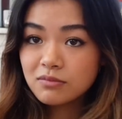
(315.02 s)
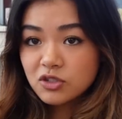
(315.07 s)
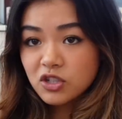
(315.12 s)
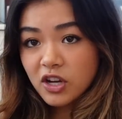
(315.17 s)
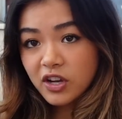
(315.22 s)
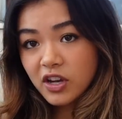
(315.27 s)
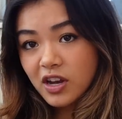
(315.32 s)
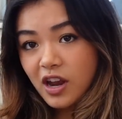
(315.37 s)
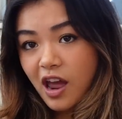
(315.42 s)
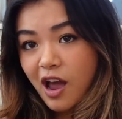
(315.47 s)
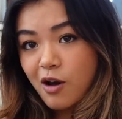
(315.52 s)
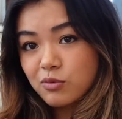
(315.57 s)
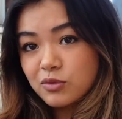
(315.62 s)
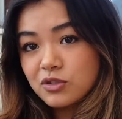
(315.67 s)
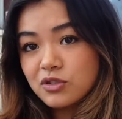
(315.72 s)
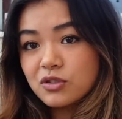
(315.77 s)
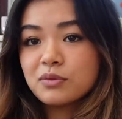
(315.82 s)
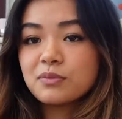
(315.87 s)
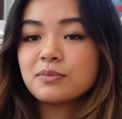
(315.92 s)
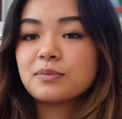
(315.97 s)
check it
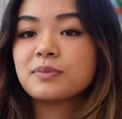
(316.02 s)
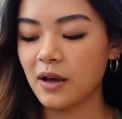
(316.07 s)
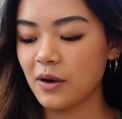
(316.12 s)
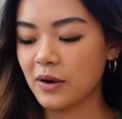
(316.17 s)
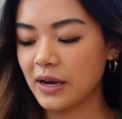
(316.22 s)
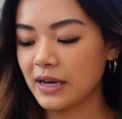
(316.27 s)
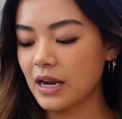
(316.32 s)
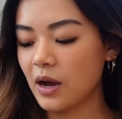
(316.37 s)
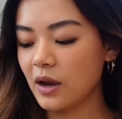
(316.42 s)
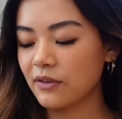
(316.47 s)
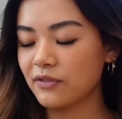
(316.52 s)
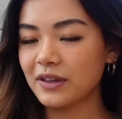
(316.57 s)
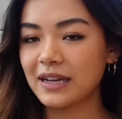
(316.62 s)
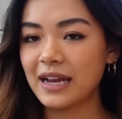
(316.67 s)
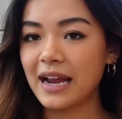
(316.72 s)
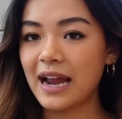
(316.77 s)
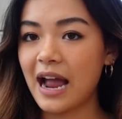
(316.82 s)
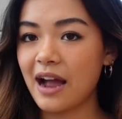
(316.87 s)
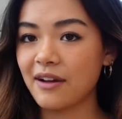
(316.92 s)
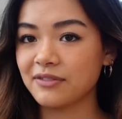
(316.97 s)
out. Okay, now I feel
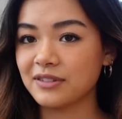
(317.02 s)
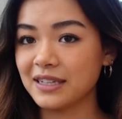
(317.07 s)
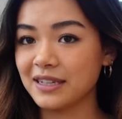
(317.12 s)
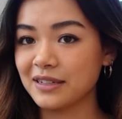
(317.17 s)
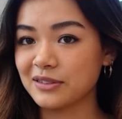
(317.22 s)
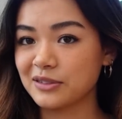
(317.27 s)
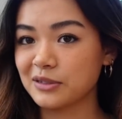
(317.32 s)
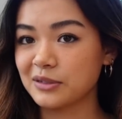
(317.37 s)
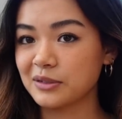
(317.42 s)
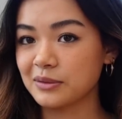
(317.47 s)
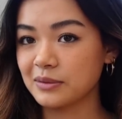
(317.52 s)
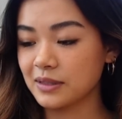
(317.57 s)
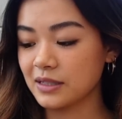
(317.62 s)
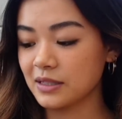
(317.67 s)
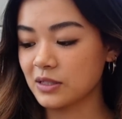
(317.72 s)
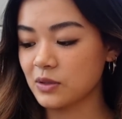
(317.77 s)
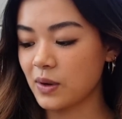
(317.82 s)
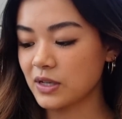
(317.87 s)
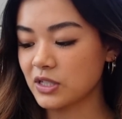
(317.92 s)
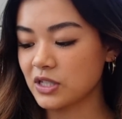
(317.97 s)
like I have to answer
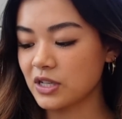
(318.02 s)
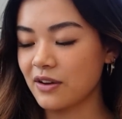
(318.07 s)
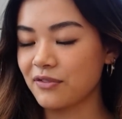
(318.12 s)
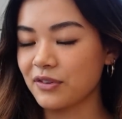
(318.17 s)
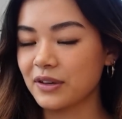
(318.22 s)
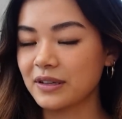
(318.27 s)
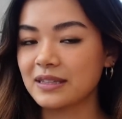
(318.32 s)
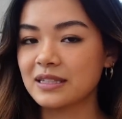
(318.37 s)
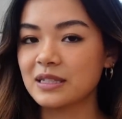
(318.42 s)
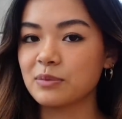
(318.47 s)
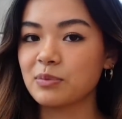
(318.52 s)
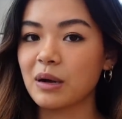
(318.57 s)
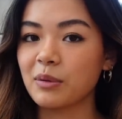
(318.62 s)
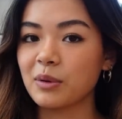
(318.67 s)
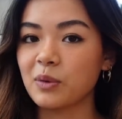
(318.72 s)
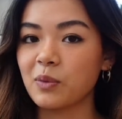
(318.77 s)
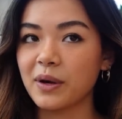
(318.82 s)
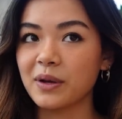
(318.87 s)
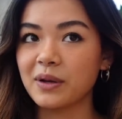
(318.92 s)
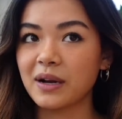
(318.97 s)
this question. I feel like this is
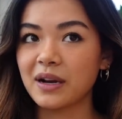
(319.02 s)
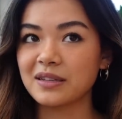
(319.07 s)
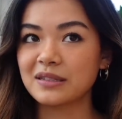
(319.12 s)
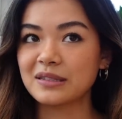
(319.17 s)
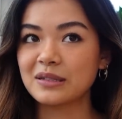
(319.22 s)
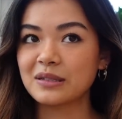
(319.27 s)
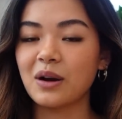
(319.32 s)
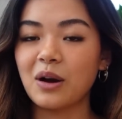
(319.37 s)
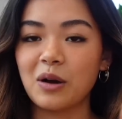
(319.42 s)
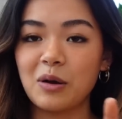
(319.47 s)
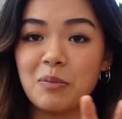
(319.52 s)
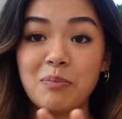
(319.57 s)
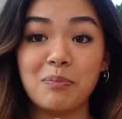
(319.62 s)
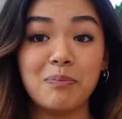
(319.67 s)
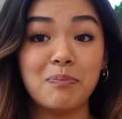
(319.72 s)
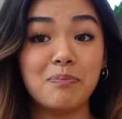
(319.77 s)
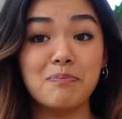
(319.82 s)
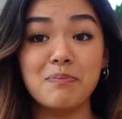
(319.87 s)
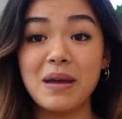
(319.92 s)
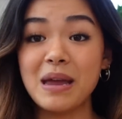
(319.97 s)
probably why you guys are
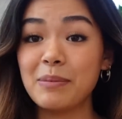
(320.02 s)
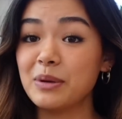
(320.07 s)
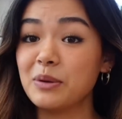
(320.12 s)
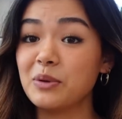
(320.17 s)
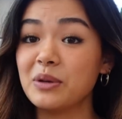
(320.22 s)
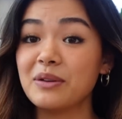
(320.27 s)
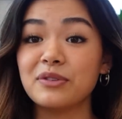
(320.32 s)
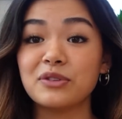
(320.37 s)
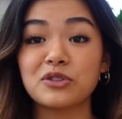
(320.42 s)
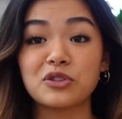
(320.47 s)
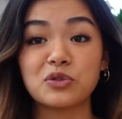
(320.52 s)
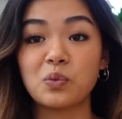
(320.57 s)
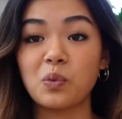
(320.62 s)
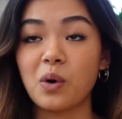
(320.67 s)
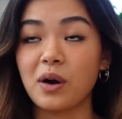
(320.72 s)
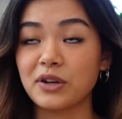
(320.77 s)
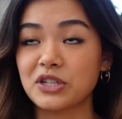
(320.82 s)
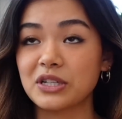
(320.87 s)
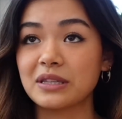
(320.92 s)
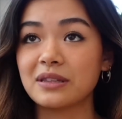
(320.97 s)
maybe even just
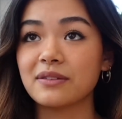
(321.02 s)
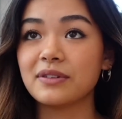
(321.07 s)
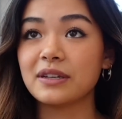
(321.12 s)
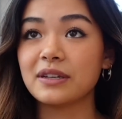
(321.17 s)
watching the